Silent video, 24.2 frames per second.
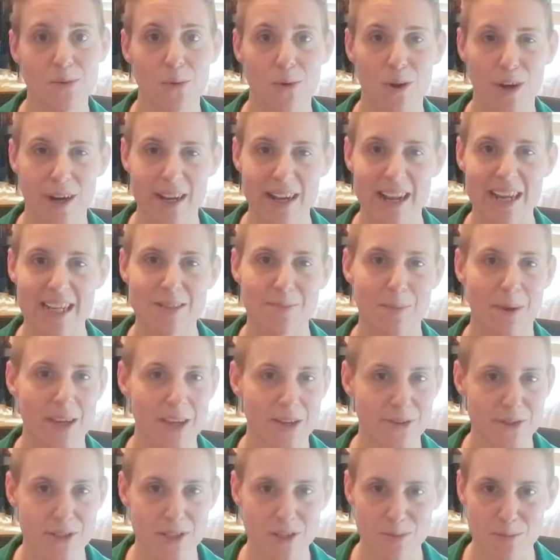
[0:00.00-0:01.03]
to organize my
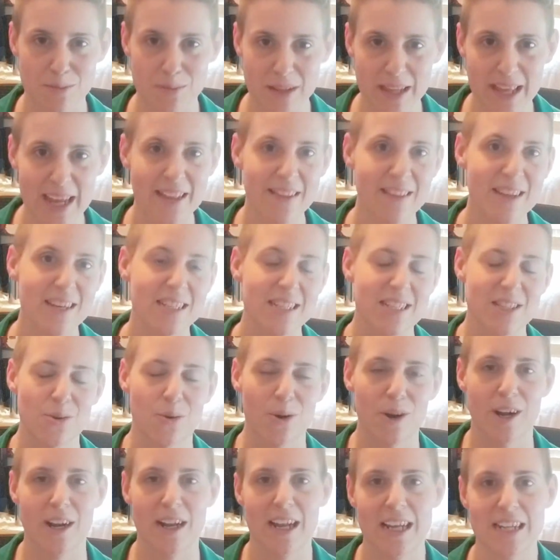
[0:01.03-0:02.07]
YouTube playlist, to
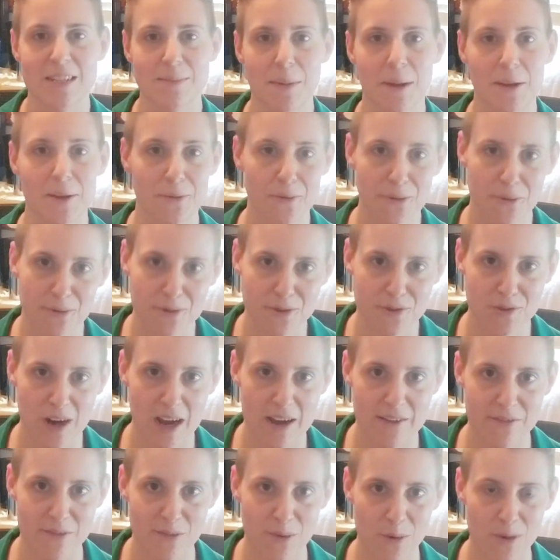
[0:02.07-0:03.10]
organize my Google
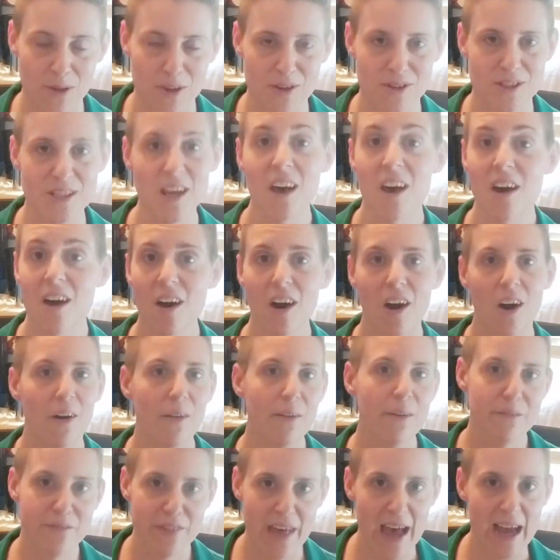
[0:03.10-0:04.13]
Drive folders,
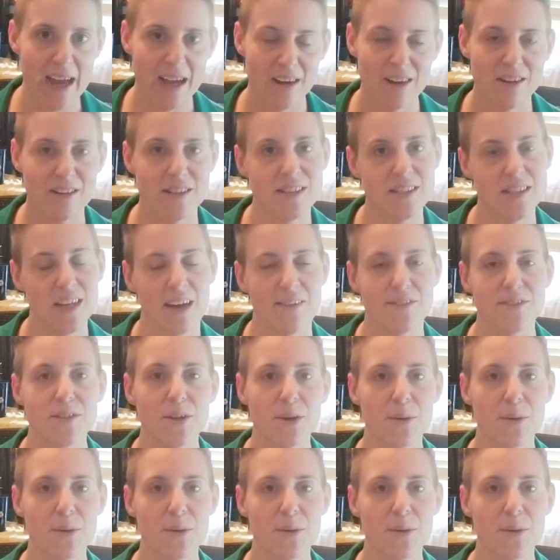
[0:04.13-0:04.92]
all of that good stuff.